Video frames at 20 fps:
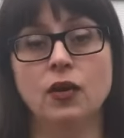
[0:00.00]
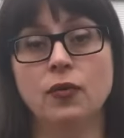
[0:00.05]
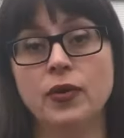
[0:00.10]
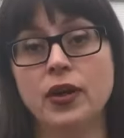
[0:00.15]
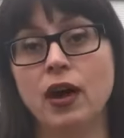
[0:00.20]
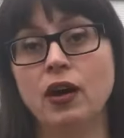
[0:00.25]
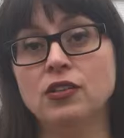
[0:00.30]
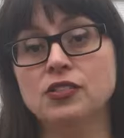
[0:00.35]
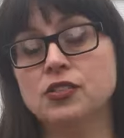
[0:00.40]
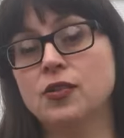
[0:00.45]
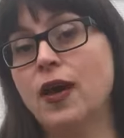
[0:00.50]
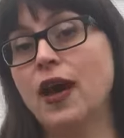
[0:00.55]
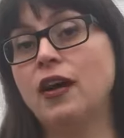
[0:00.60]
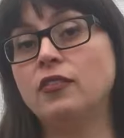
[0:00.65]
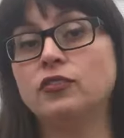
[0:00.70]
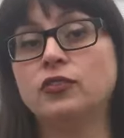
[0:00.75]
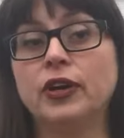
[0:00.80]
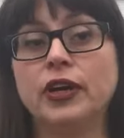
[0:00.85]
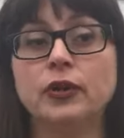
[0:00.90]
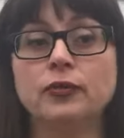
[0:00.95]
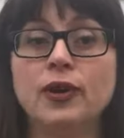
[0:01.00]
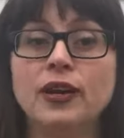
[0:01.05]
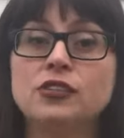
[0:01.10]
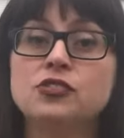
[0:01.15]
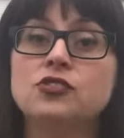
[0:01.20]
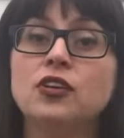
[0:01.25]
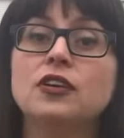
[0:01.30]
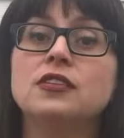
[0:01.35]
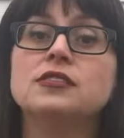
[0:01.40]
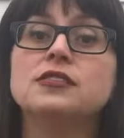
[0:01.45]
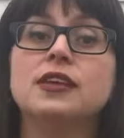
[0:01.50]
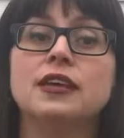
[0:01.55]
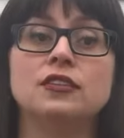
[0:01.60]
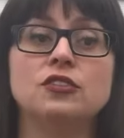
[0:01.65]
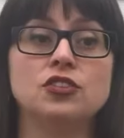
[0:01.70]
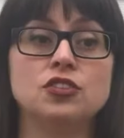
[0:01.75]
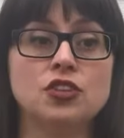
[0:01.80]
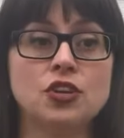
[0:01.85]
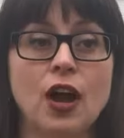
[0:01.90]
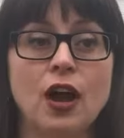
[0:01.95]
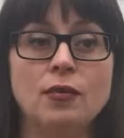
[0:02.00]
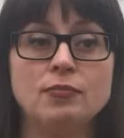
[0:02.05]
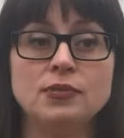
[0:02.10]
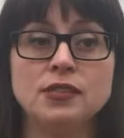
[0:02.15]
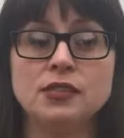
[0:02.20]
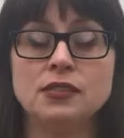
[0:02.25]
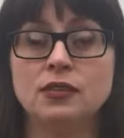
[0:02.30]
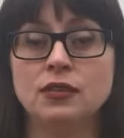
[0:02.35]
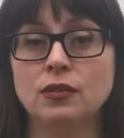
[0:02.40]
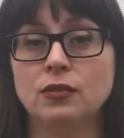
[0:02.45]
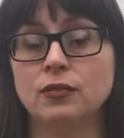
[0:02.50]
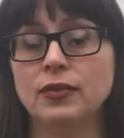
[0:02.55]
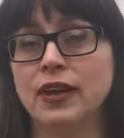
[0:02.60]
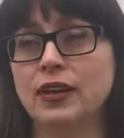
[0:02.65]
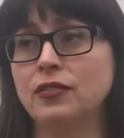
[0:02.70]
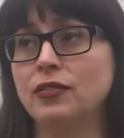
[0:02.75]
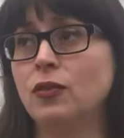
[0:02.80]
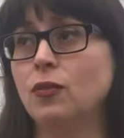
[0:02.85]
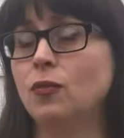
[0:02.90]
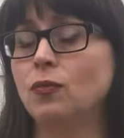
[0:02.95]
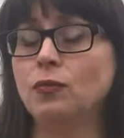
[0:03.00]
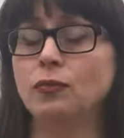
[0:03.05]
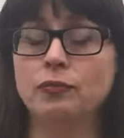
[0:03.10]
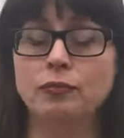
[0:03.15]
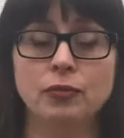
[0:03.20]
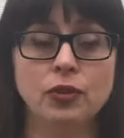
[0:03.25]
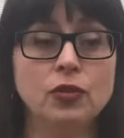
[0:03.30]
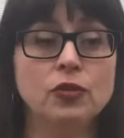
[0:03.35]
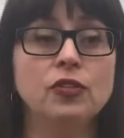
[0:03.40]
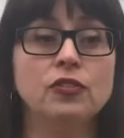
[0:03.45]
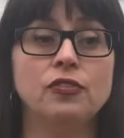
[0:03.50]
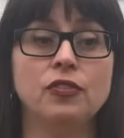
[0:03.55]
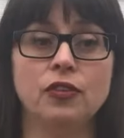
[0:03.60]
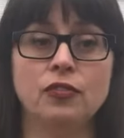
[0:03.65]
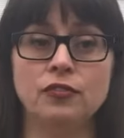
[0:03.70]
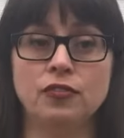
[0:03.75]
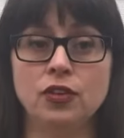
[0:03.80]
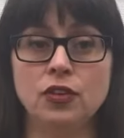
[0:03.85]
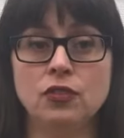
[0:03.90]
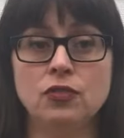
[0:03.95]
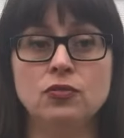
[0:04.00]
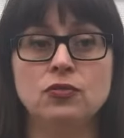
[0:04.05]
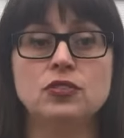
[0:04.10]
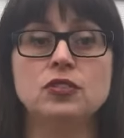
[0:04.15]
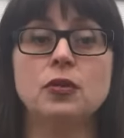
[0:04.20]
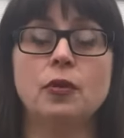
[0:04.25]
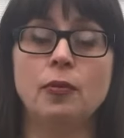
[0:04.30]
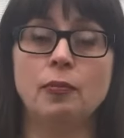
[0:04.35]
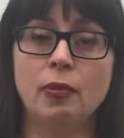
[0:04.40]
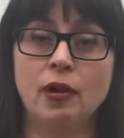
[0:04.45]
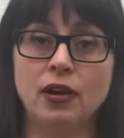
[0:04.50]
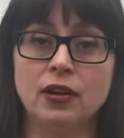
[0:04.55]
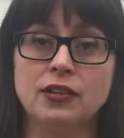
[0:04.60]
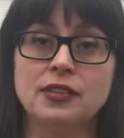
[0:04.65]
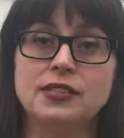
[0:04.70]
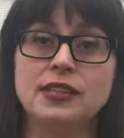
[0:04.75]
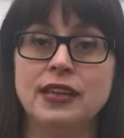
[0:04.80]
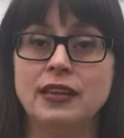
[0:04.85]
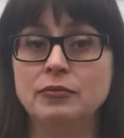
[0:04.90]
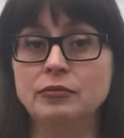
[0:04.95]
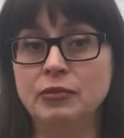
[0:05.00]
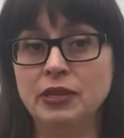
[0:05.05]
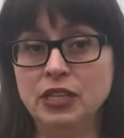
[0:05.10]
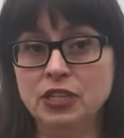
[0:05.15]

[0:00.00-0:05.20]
We also have great restaurants and shops. We have beautiful views, parks, and